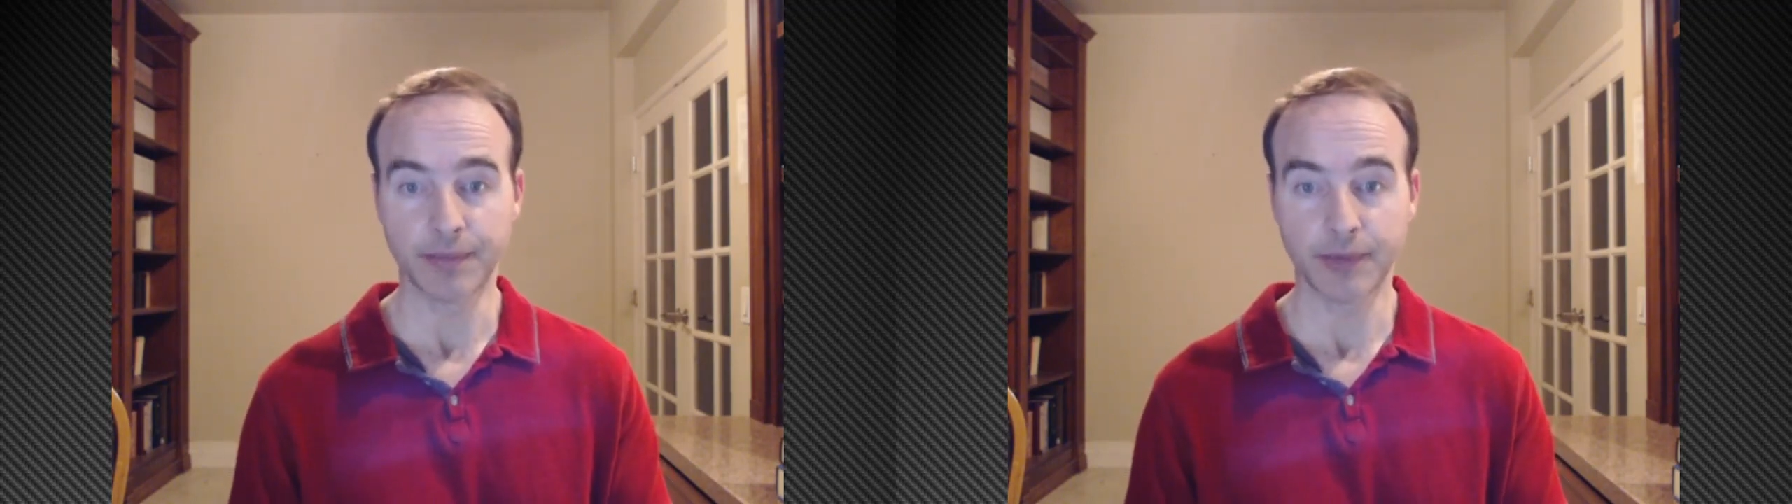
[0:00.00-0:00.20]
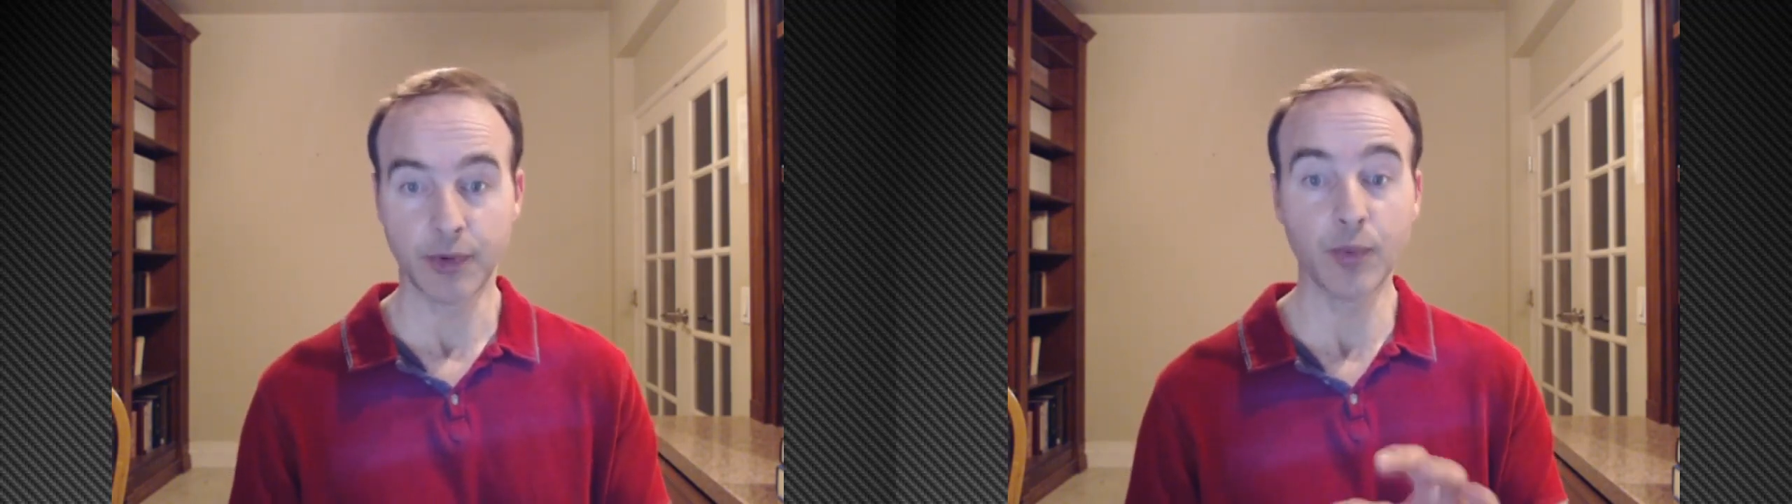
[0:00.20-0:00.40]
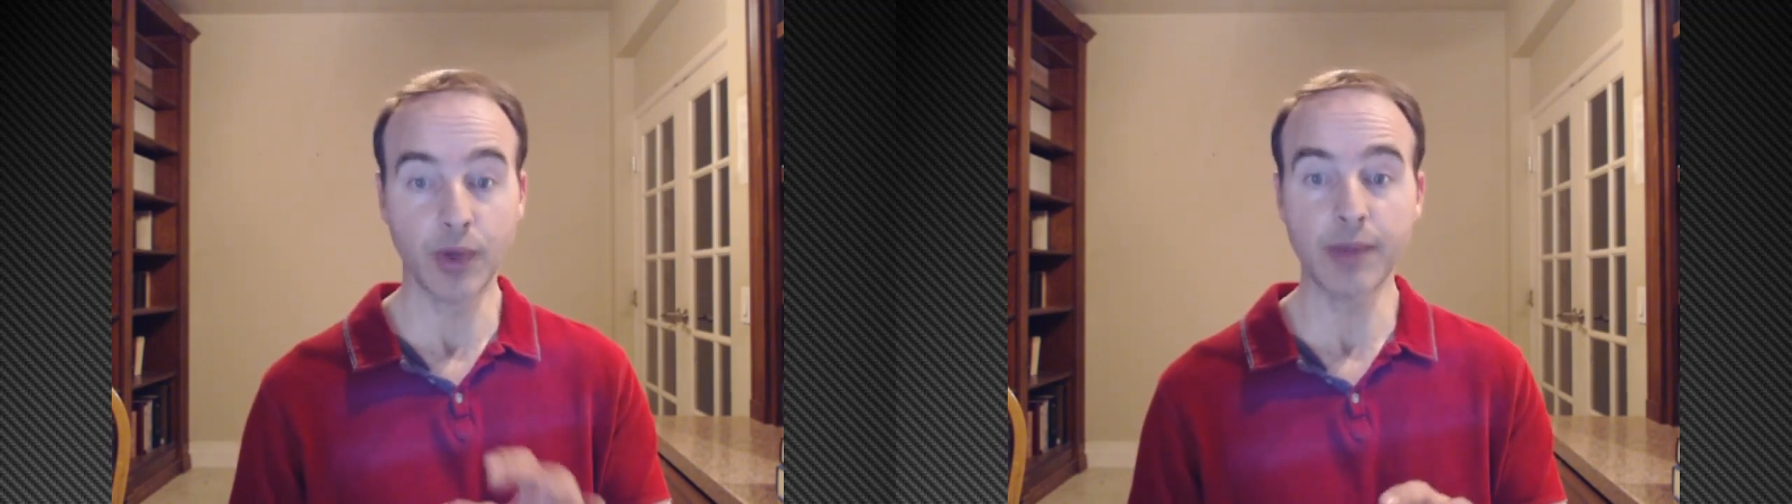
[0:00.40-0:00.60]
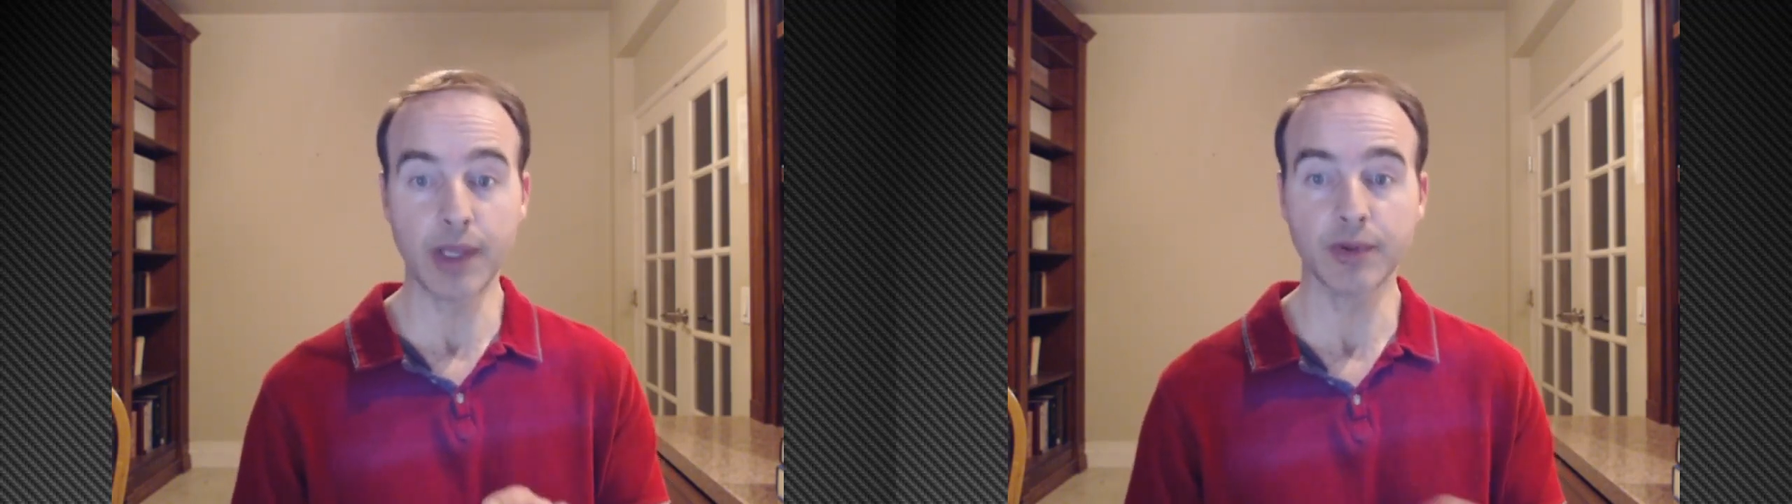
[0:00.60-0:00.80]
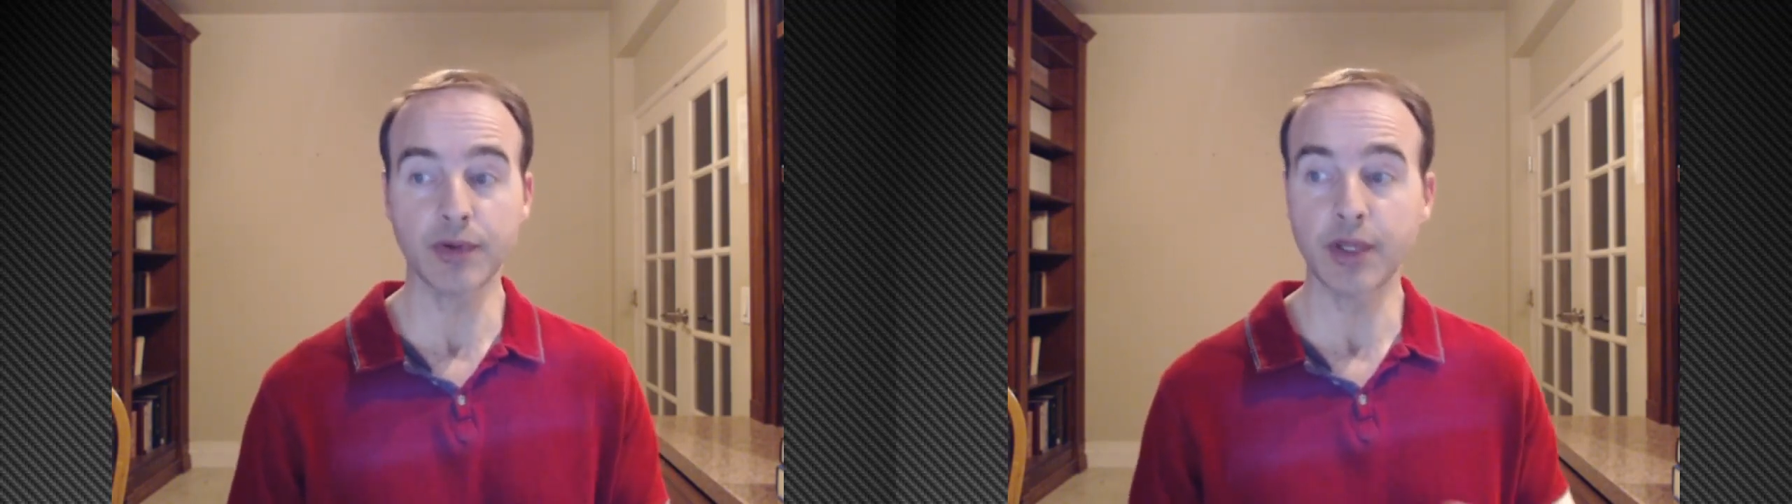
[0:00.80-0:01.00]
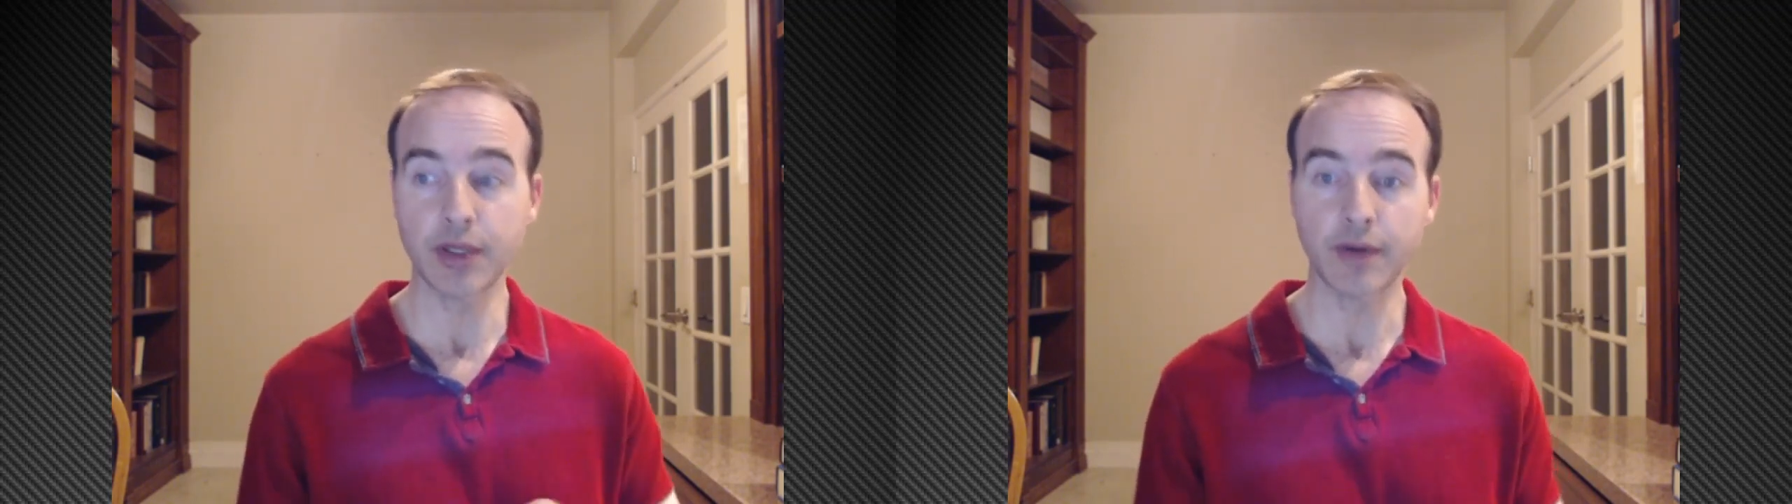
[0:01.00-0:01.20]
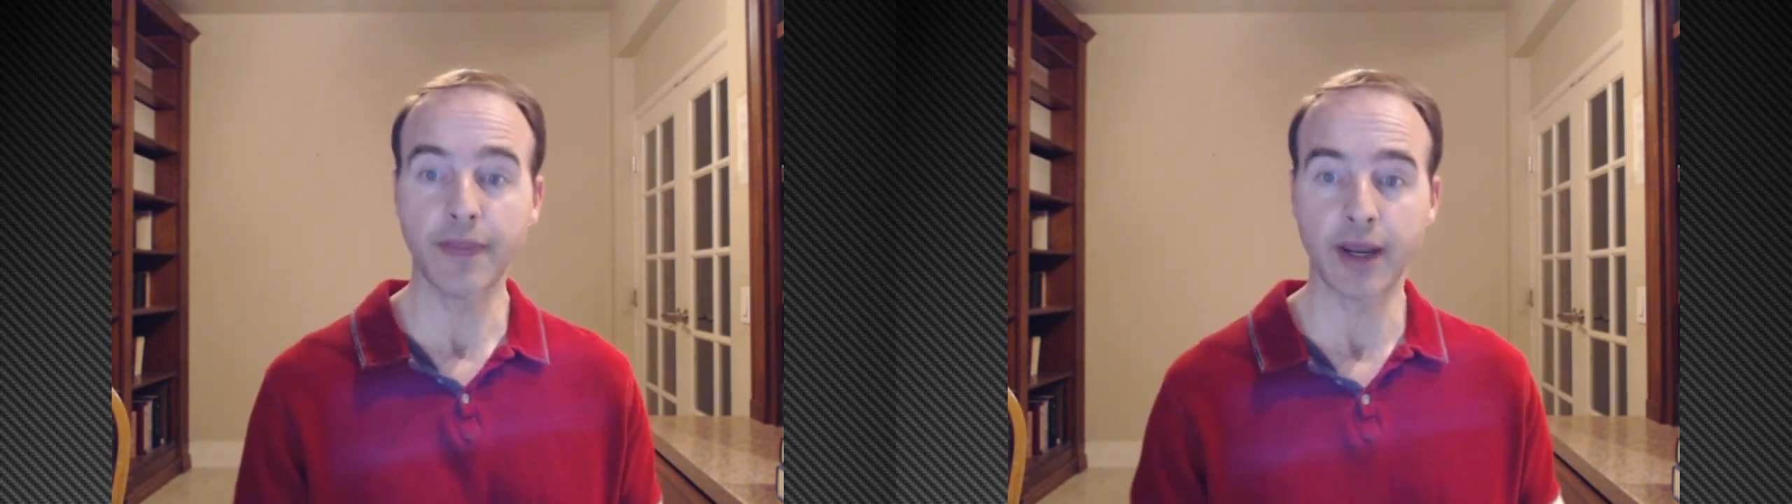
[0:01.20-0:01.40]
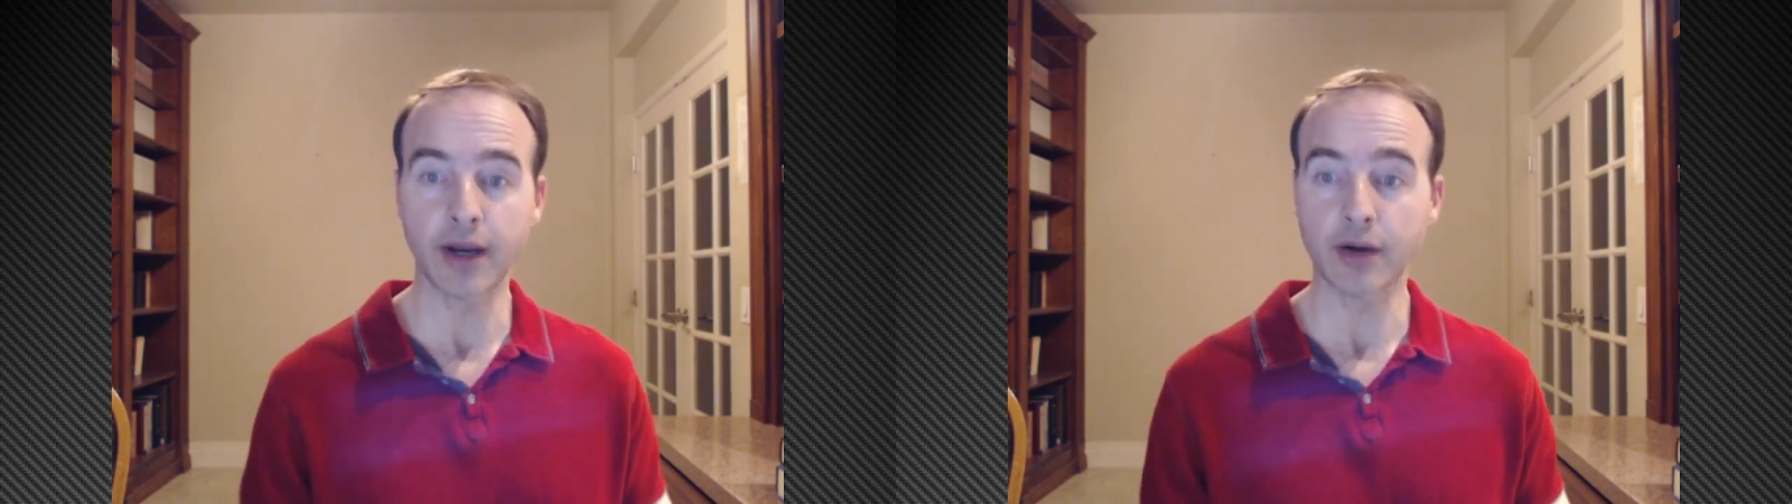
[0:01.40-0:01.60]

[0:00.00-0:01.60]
You will be able to here and there,